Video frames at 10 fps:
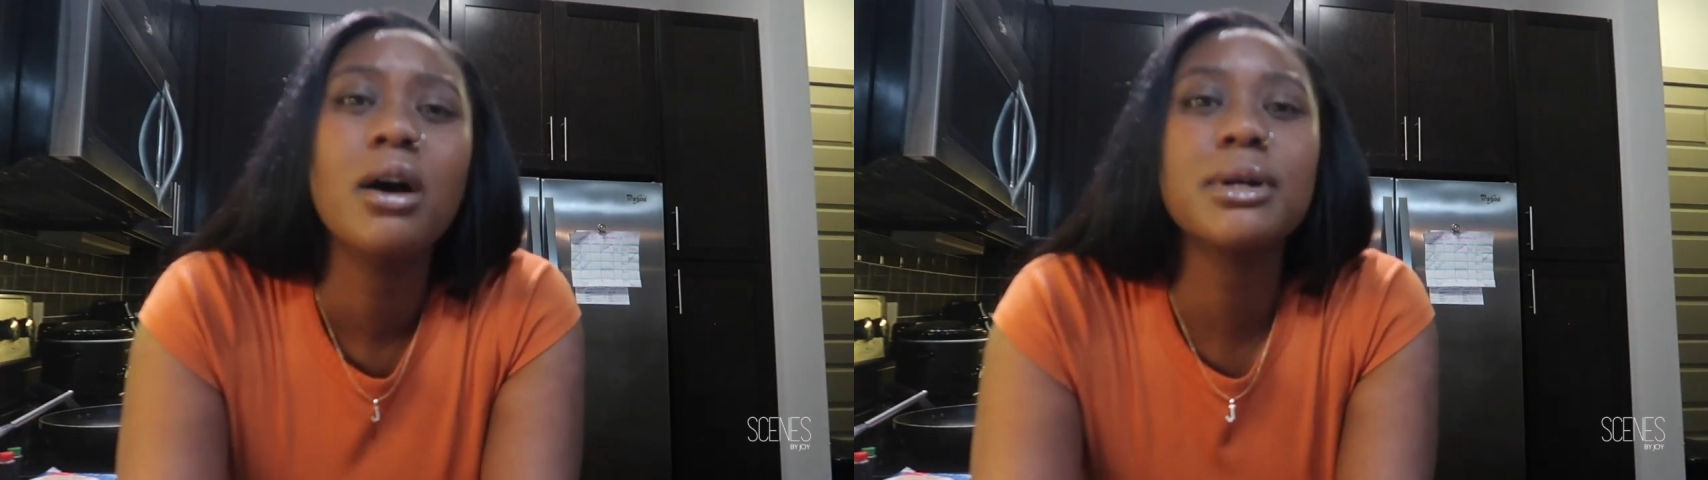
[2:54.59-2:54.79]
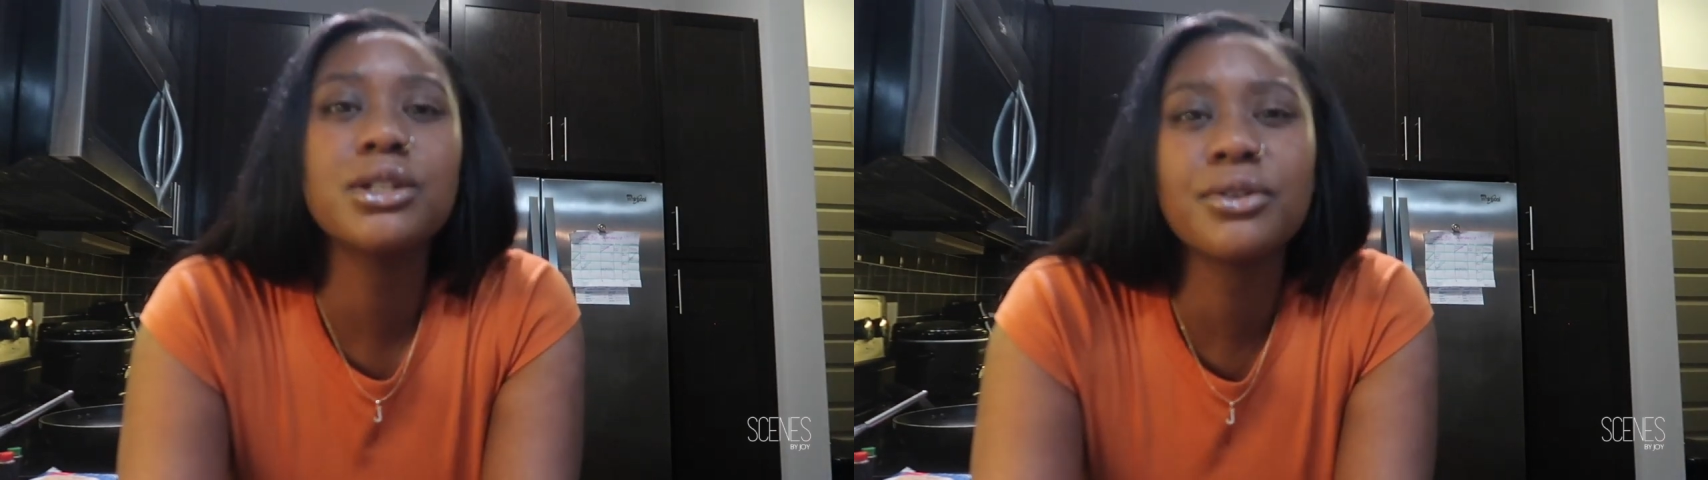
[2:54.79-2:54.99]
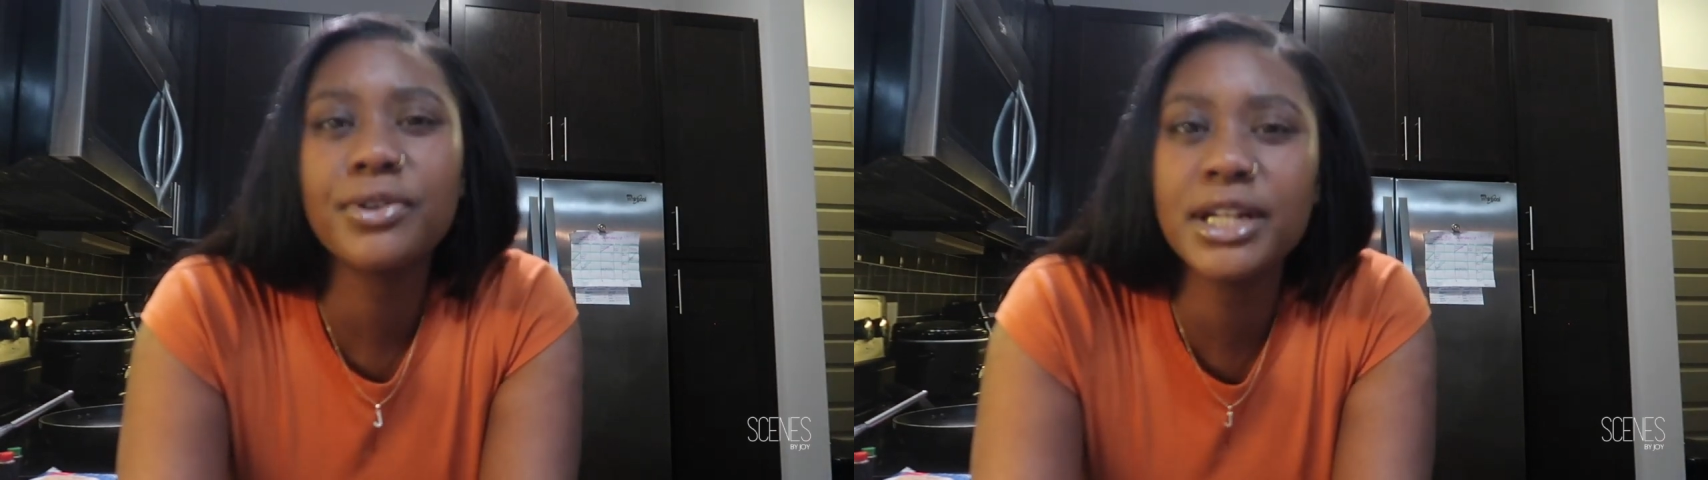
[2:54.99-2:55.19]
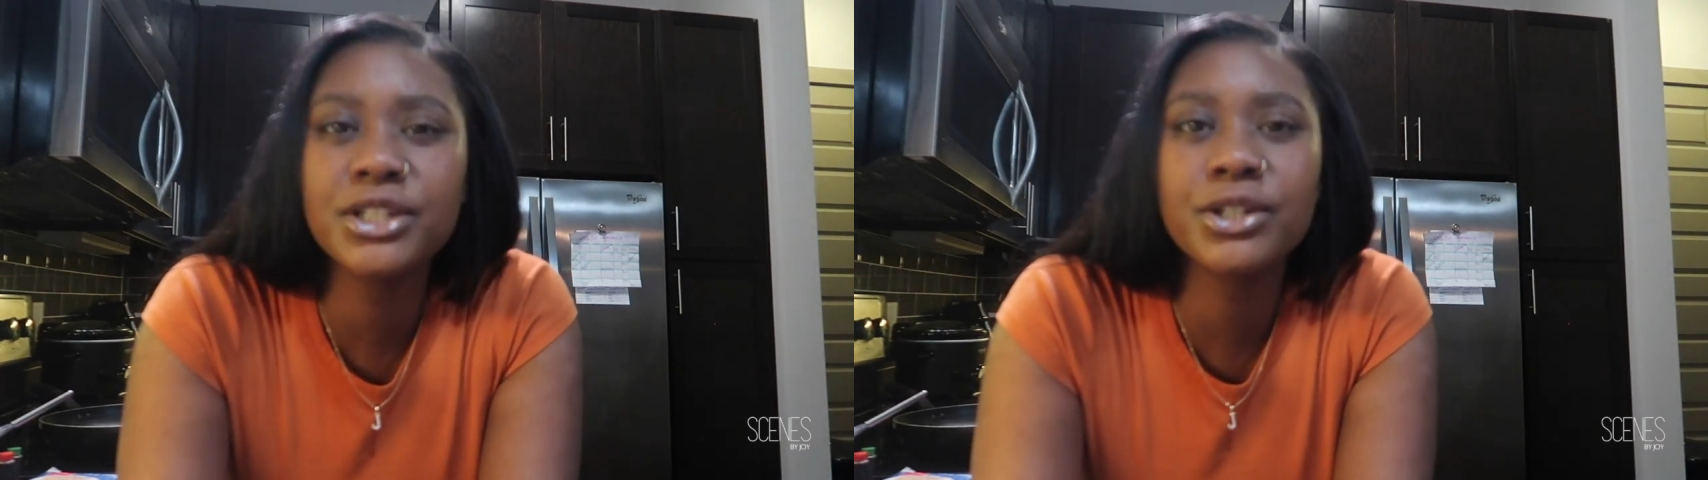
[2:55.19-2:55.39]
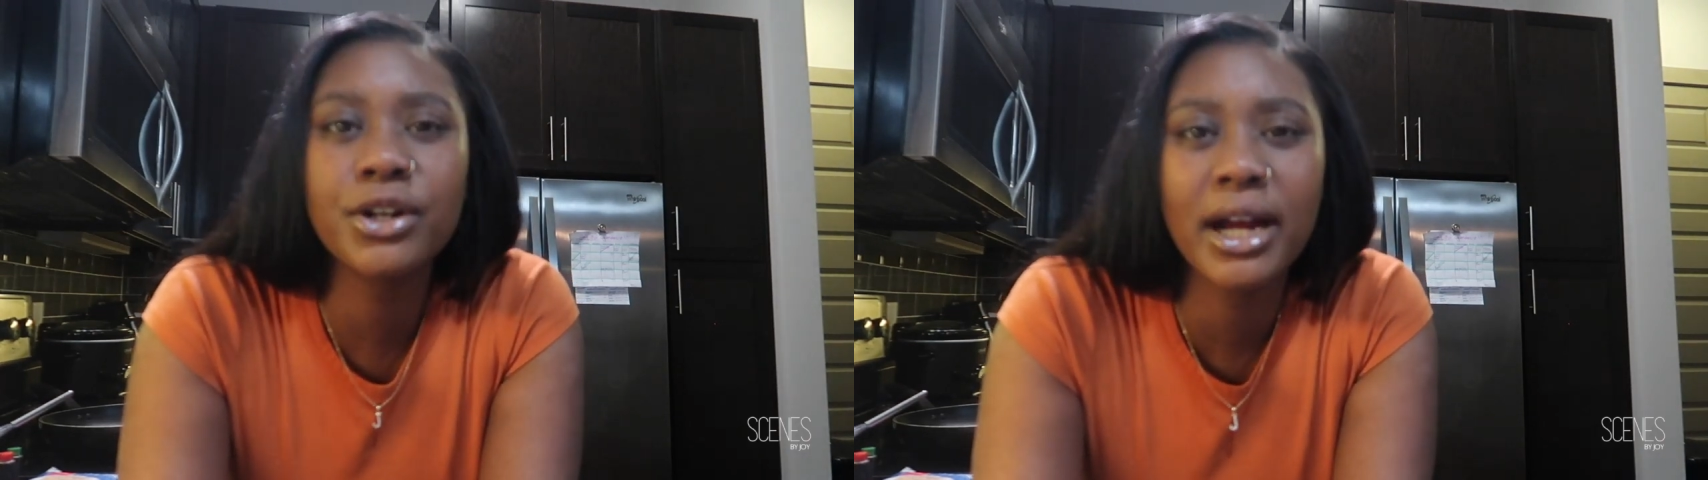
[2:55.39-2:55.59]
but you can
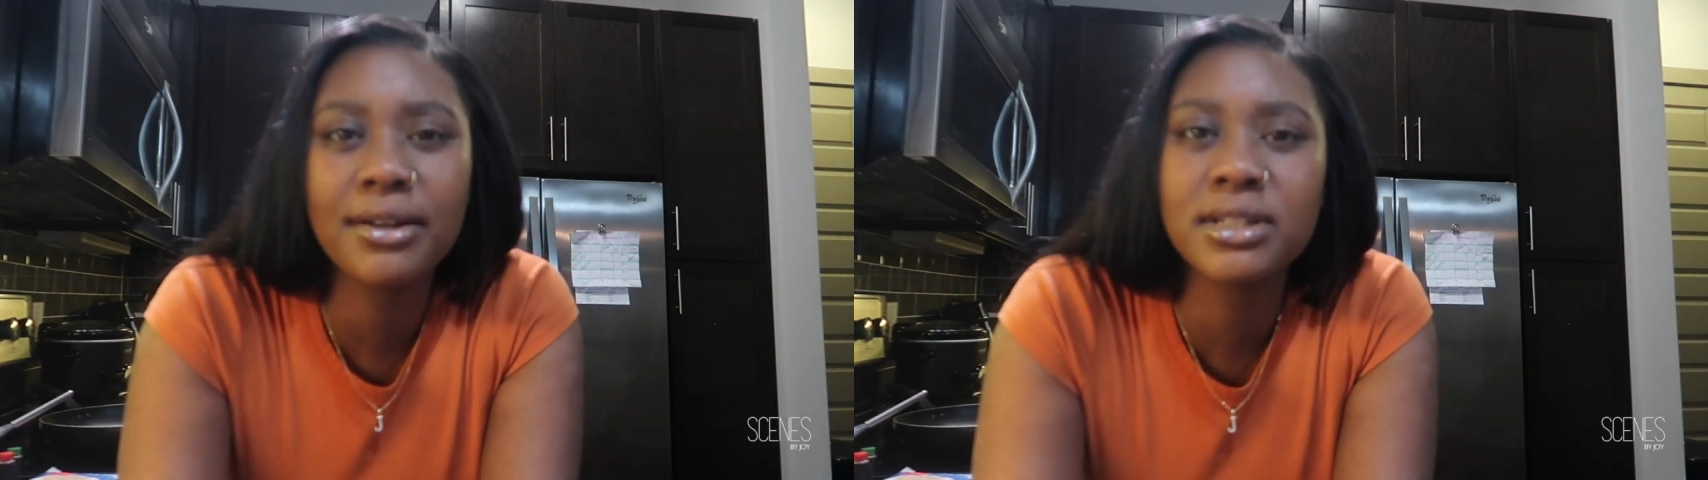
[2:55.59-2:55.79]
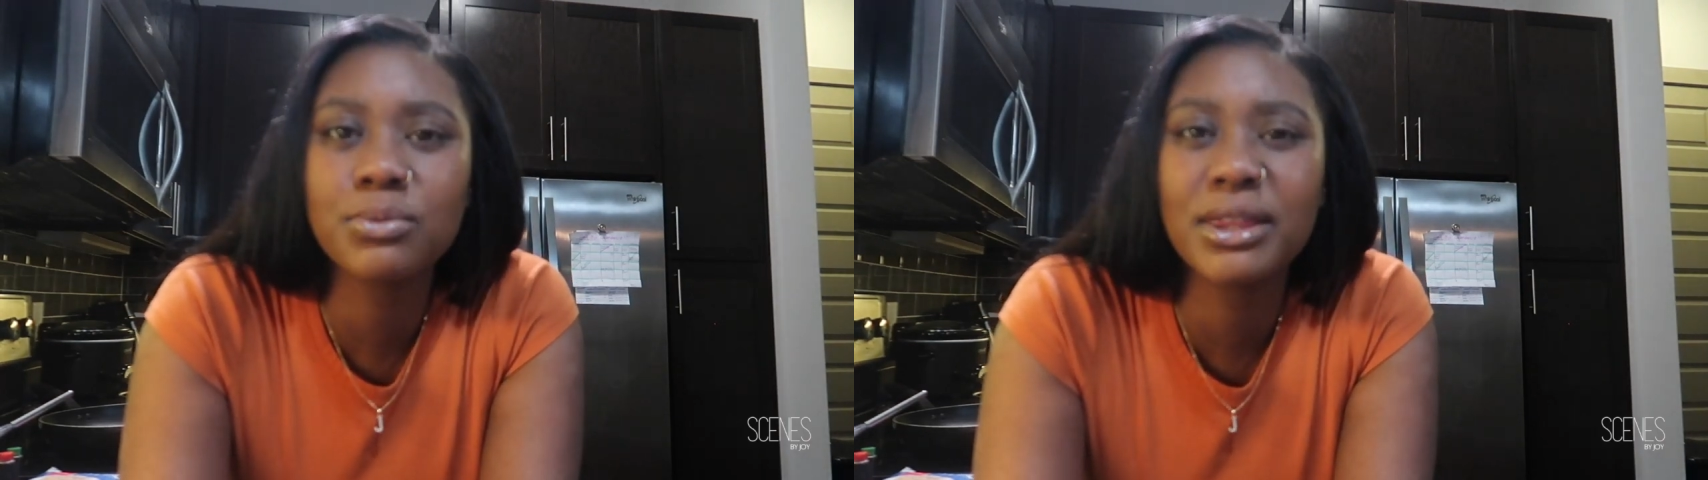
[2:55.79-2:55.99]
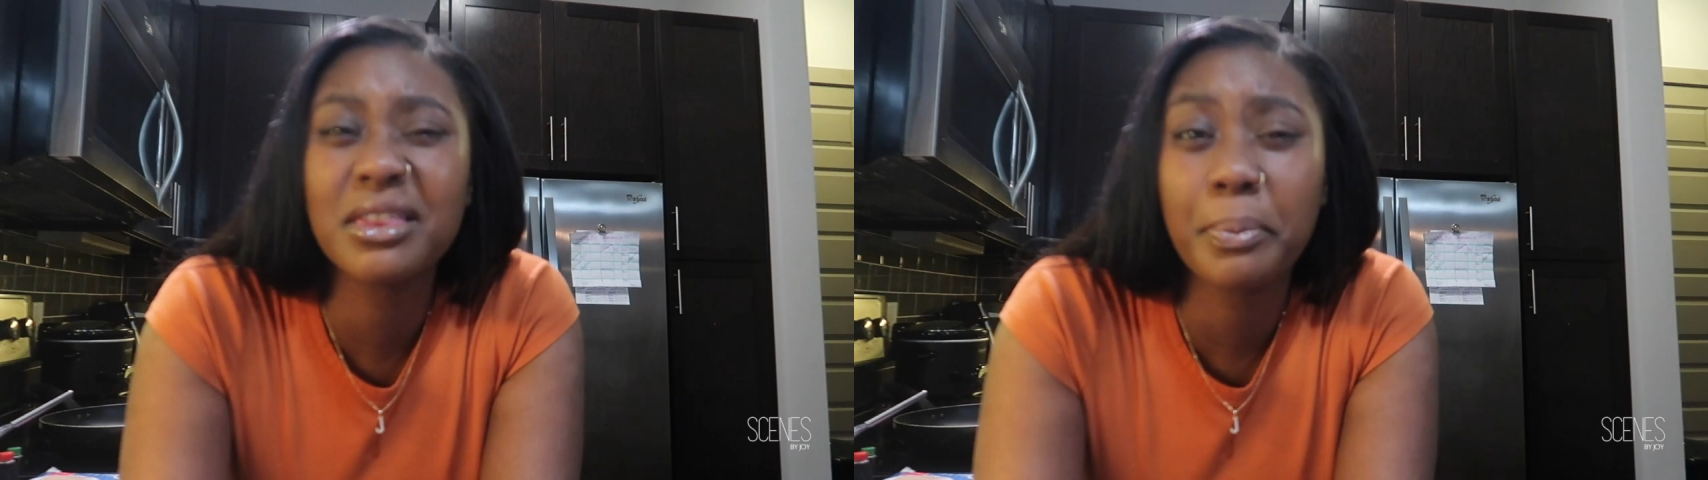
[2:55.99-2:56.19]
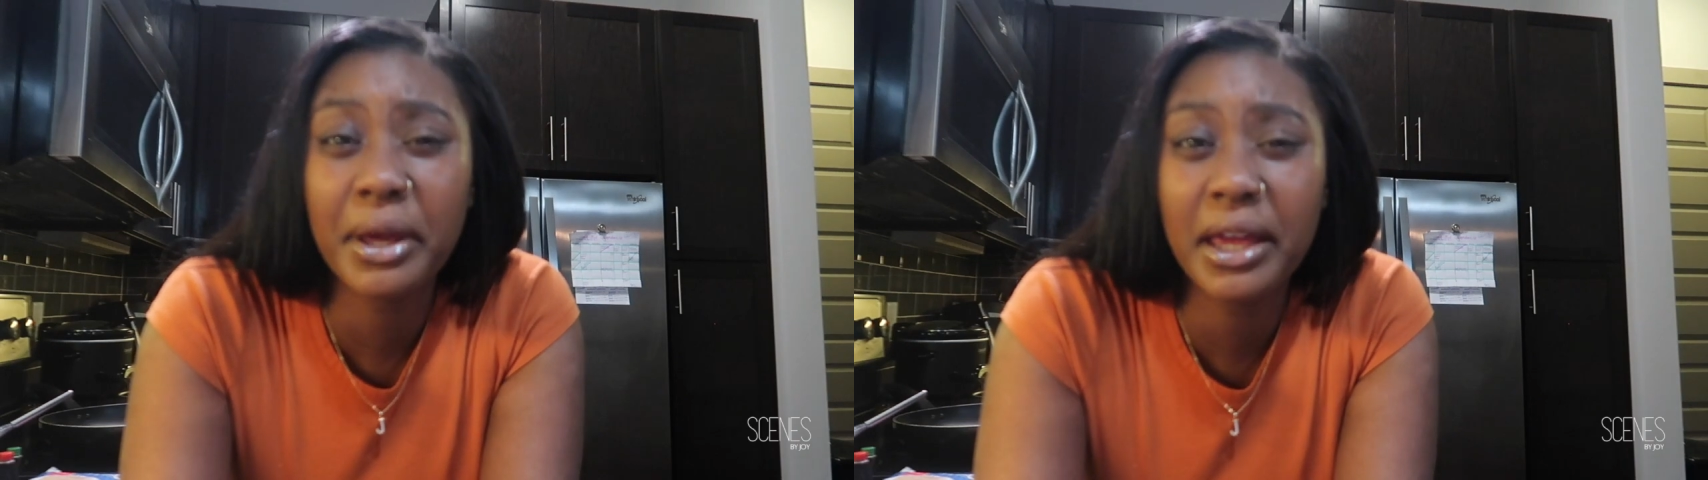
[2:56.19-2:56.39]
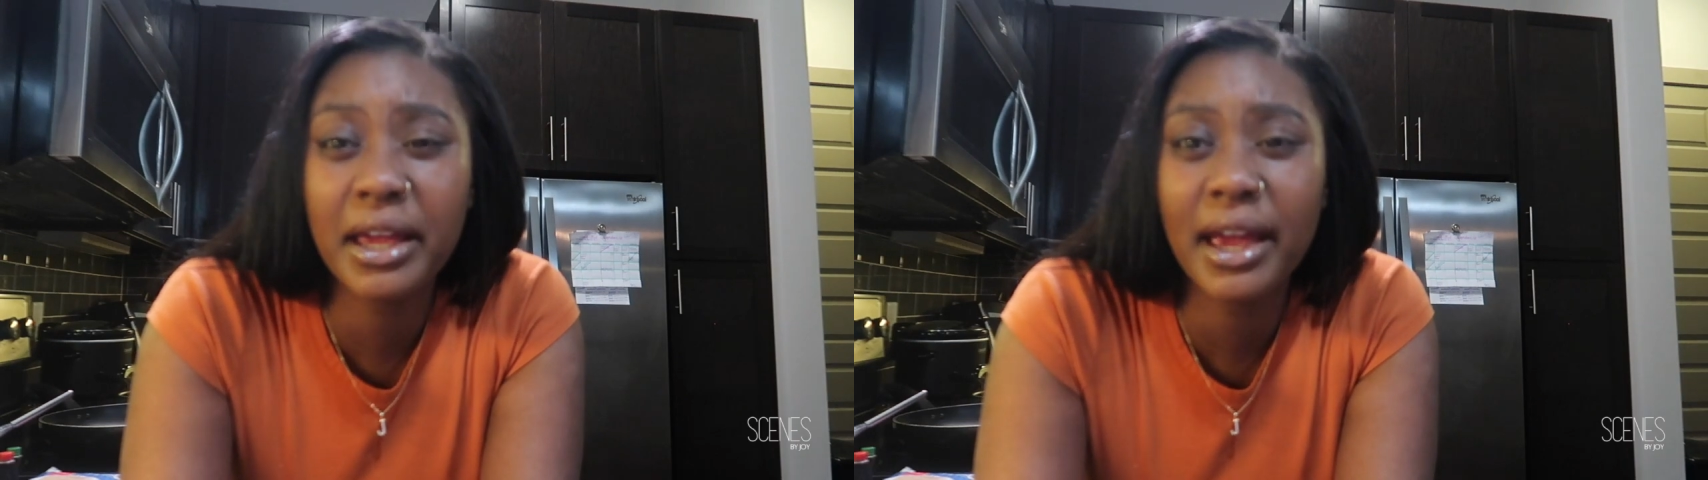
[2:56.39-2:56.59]
feed your cravings with the
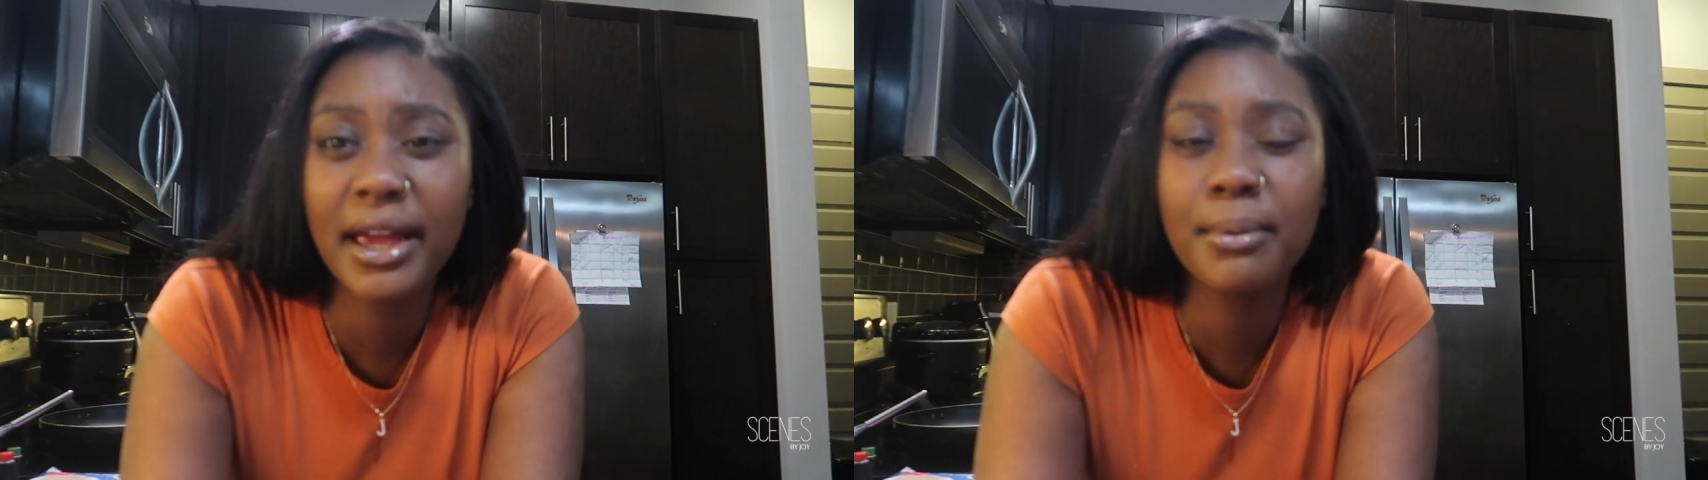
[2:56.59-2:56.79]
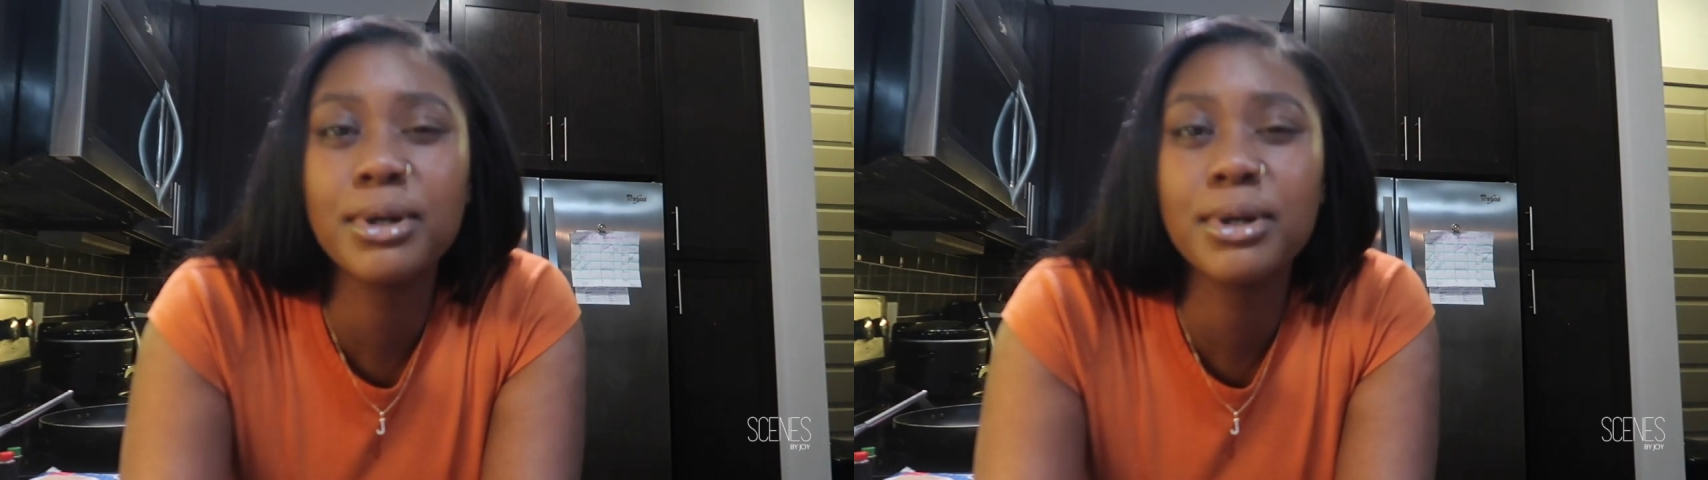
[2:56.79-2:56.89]
pancake,